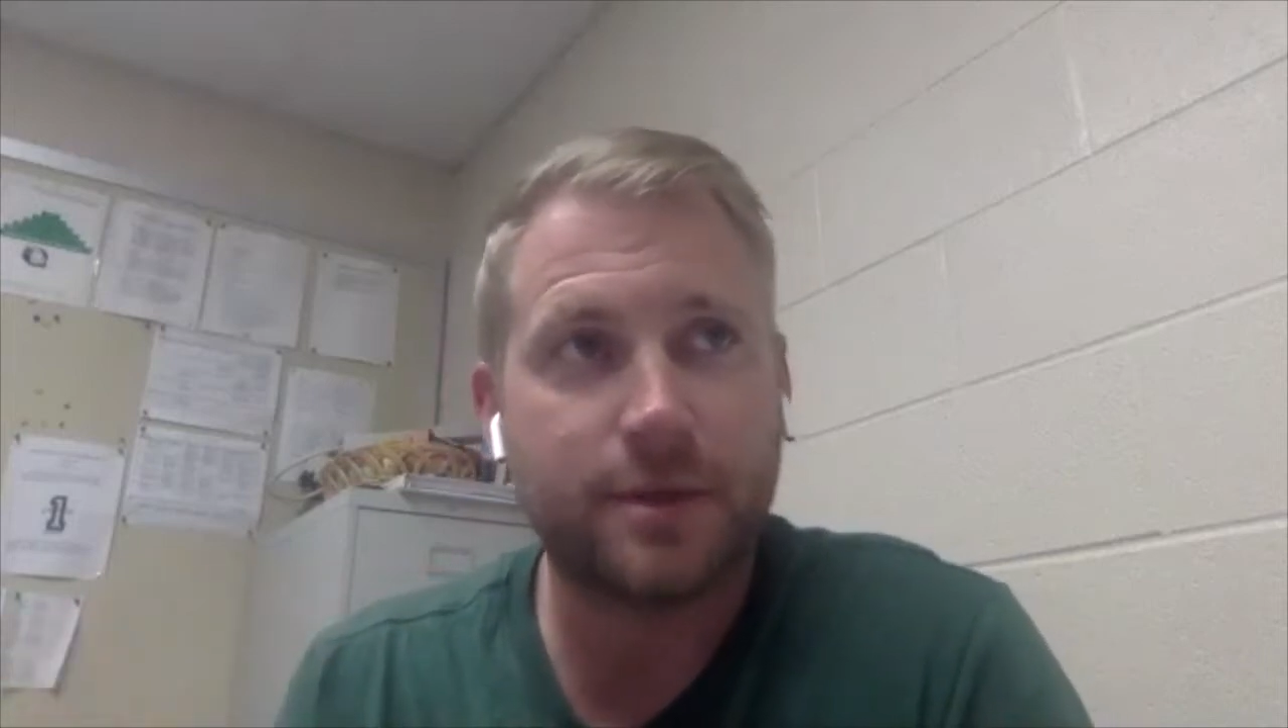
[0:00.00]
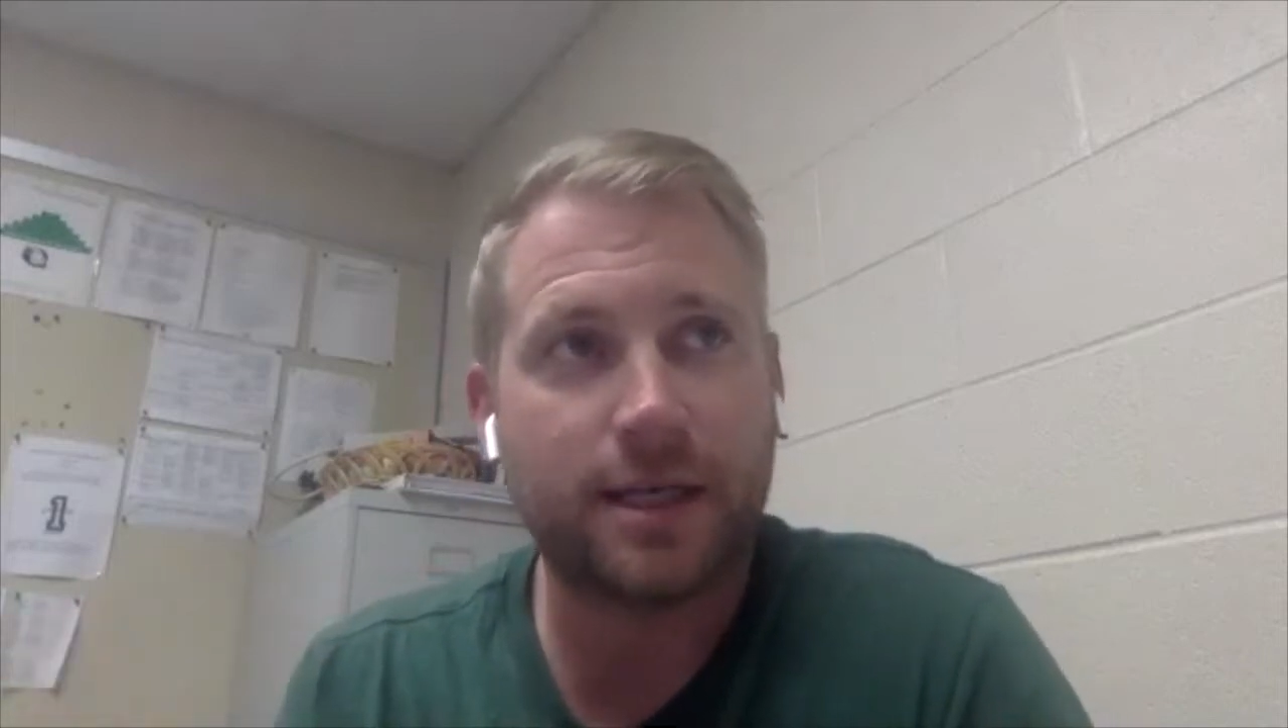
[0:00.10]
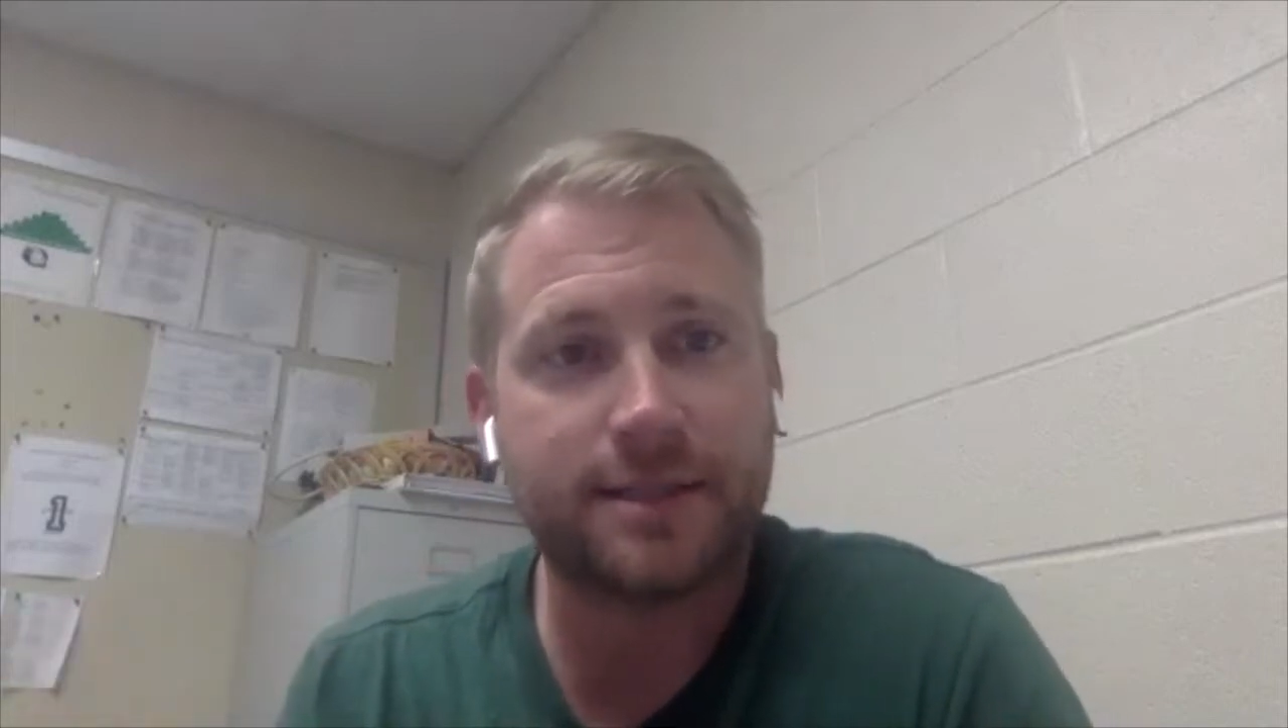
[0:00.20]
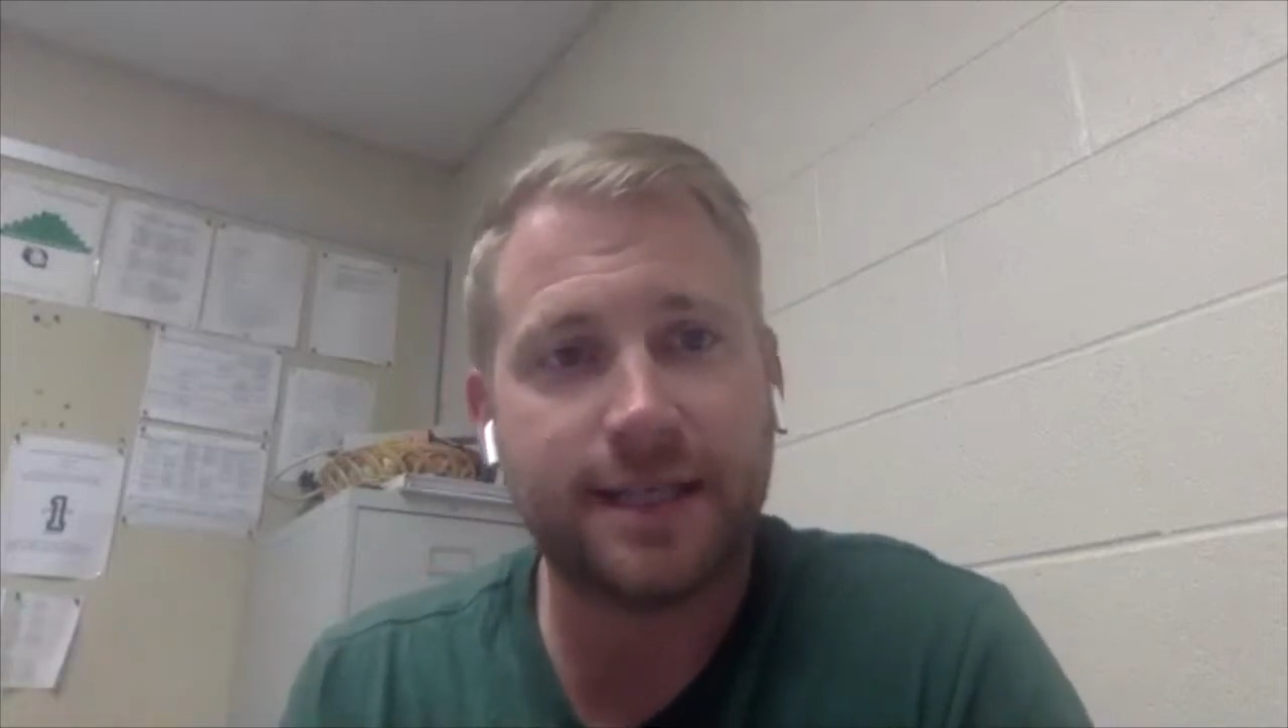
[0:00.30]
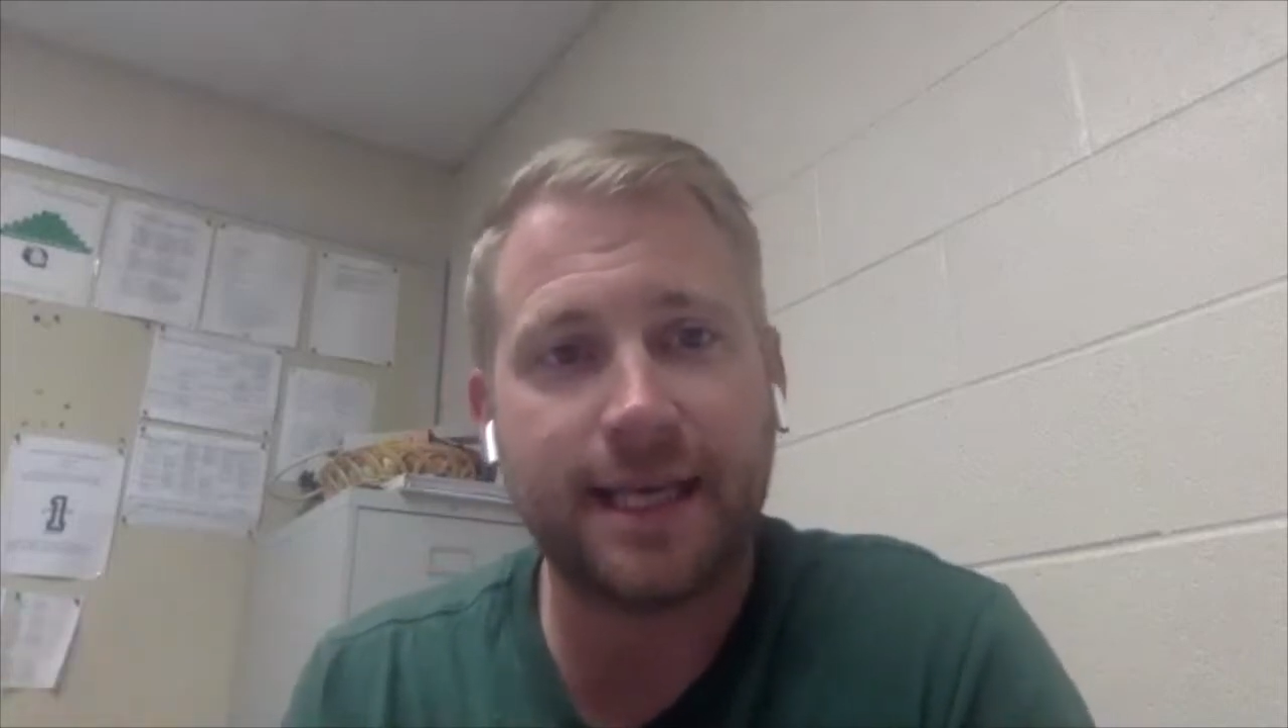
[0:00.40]

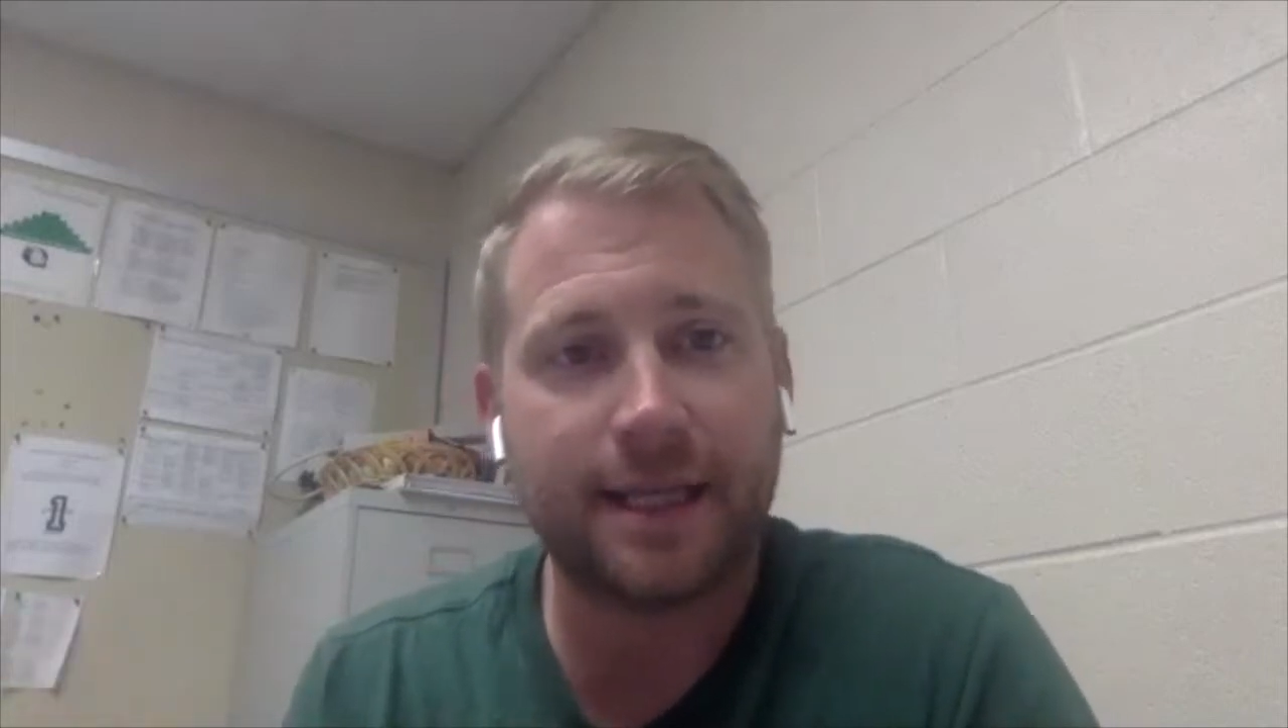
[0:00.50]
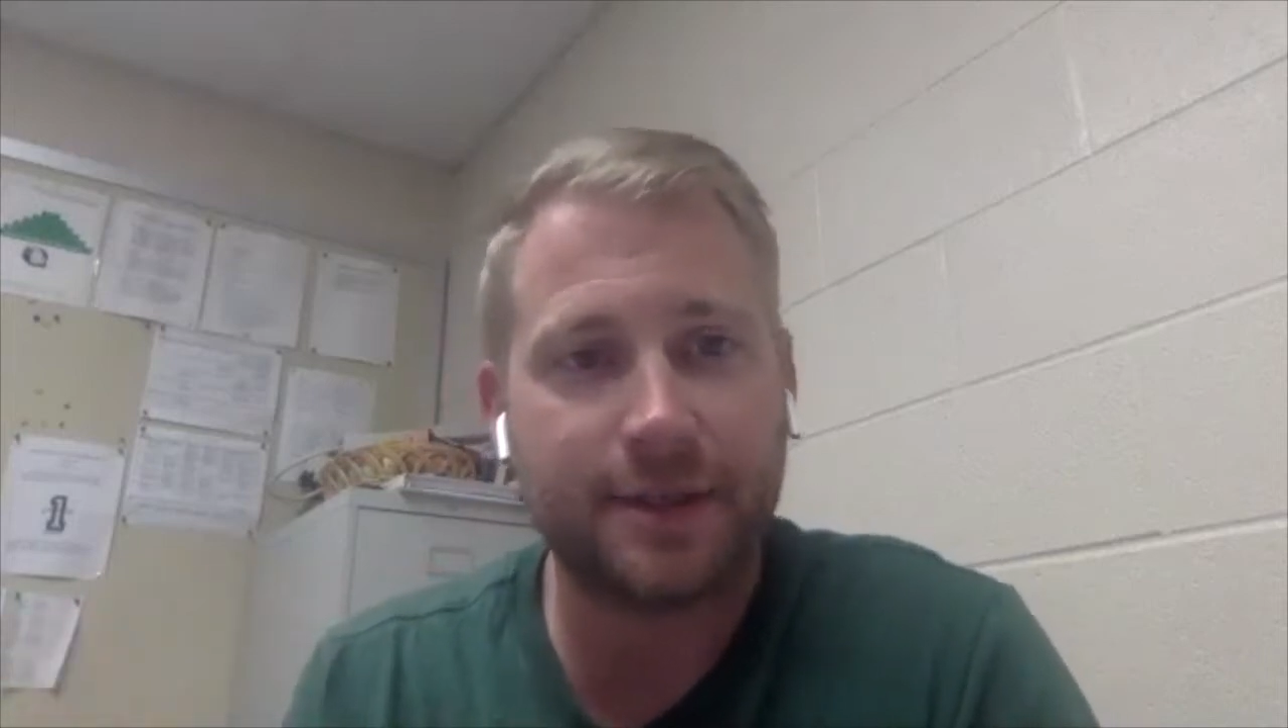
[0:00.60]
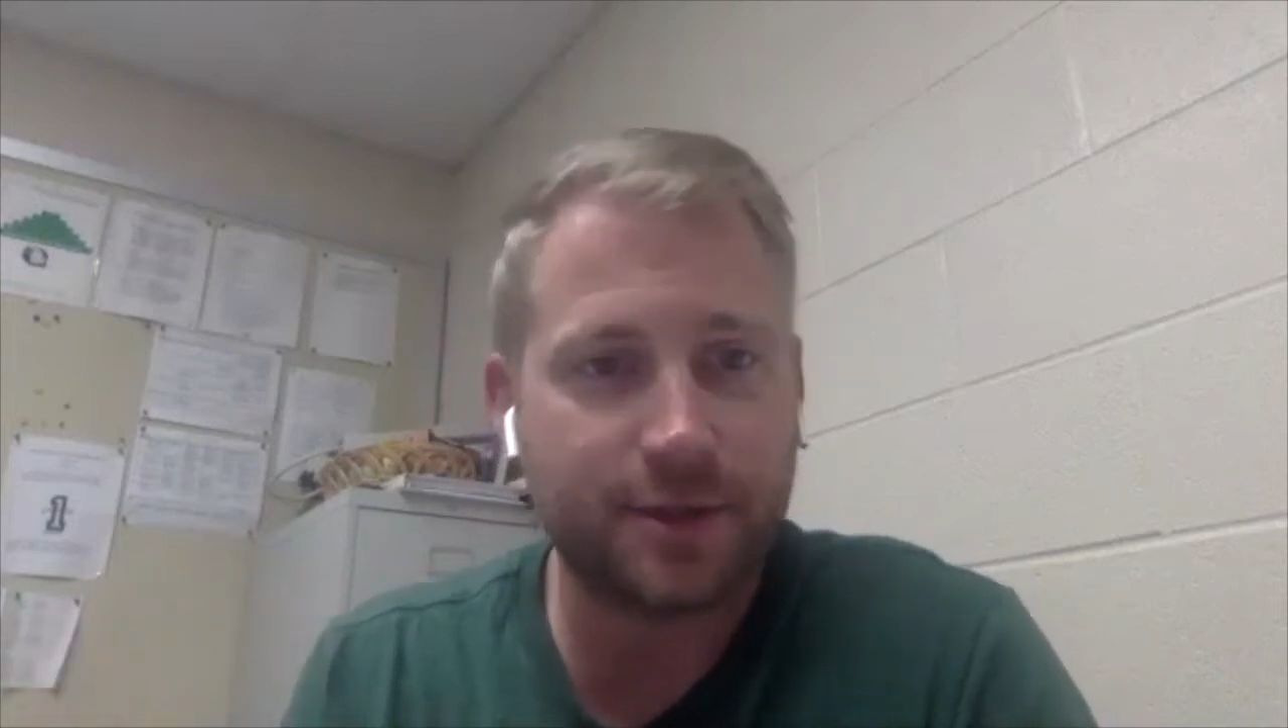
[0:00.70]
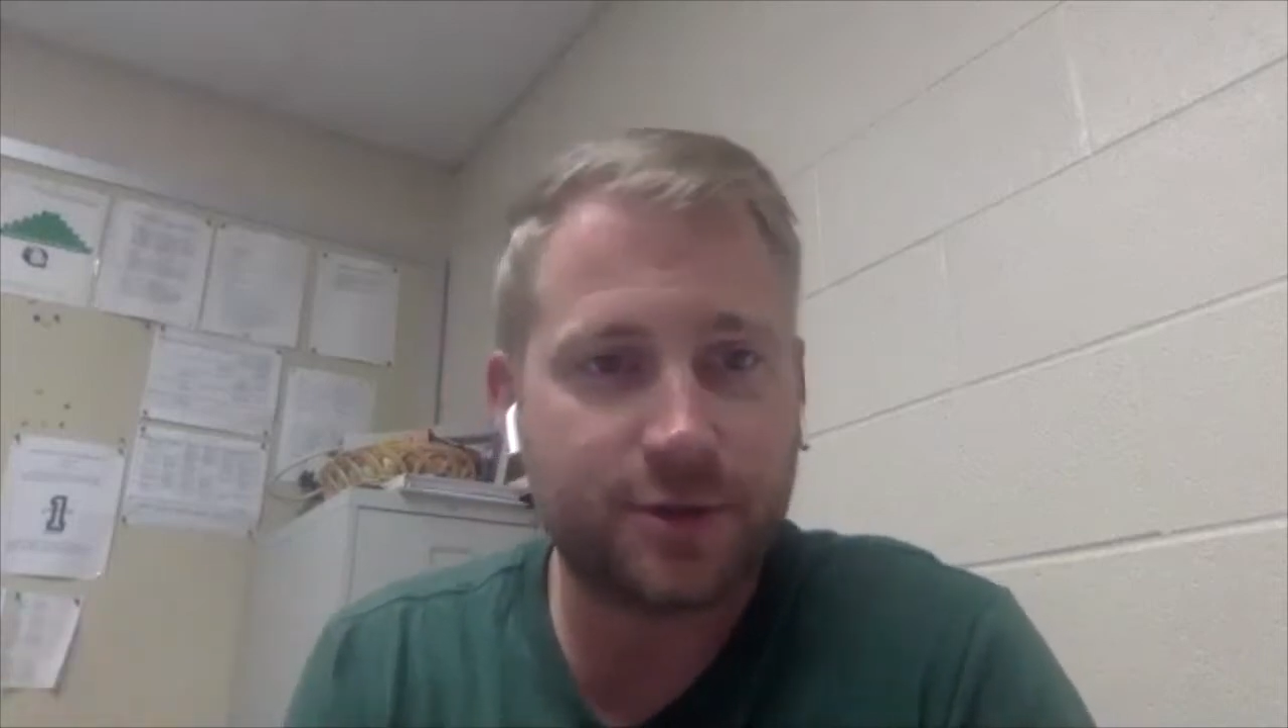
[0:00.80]
to get into